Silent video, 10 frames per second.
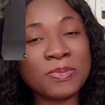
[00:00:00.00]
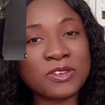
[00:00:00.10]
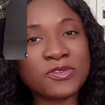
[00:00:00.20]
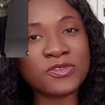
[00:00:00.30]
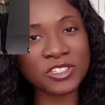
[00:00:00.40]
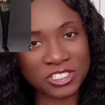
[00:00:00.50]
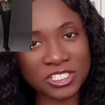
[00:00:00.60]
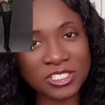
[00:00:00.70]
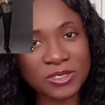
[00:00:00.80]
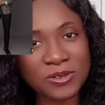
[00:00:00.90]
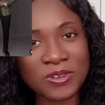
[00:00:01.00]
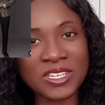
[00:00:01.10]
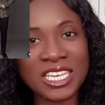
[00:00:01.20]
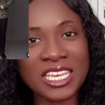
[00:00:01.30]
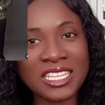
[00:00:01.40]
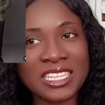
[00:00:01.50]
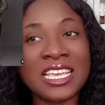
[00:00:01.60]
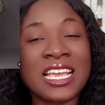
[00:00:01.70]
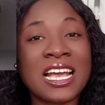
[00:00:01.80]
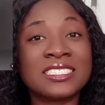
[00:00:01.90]
big fish, okay? That
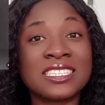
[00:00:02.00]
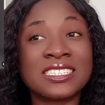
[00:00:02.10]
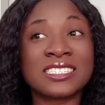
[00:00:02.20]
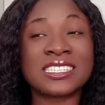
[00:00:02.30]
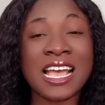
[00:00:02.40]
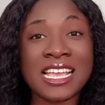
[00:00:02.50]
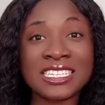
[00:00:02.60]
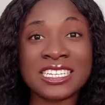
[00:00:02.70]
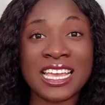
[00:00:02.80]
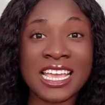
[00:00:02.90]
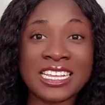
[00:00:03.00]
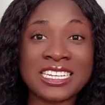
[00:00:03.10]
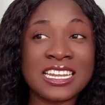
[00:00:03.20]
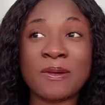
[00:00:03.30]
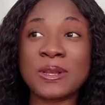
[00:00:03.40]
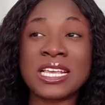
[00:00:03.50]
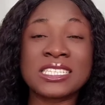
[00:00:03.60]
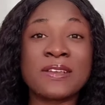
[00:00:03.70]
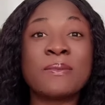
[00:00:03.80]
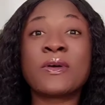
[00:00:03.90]
he has a side hen now, let's
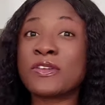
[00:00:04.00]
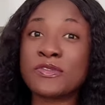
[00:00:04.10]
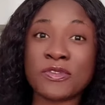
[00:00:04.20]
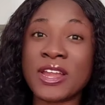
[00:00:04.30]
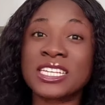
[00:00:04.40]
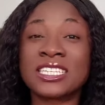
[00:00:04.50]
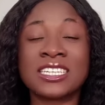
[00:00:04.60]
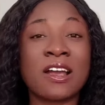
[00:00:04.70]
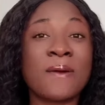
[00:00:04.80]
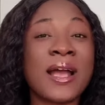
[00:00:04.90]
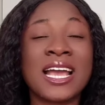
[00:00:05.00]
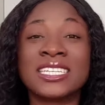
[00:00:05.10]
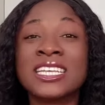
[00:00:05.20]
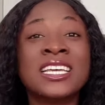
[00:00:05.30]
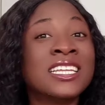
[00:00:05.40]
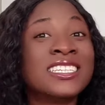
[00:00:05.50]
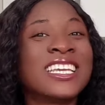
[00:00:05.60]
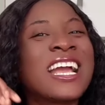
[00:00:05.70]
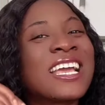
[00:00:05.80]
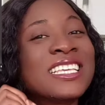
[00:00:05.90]
say a boyfriend now, and the
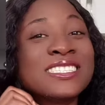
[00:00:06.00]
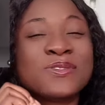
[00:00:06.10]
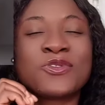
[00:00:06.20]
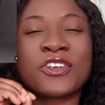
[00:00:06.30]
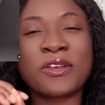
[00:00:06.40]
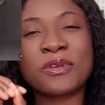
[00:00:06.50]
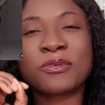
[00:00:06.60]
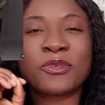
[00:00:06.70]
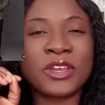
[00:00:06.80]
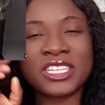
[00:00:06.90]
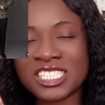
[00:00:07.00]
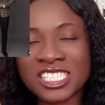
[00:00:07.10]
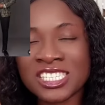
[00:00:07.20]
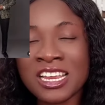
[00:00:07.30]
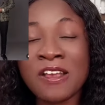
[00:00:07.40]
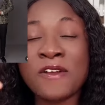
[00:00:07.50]
guy is very rich.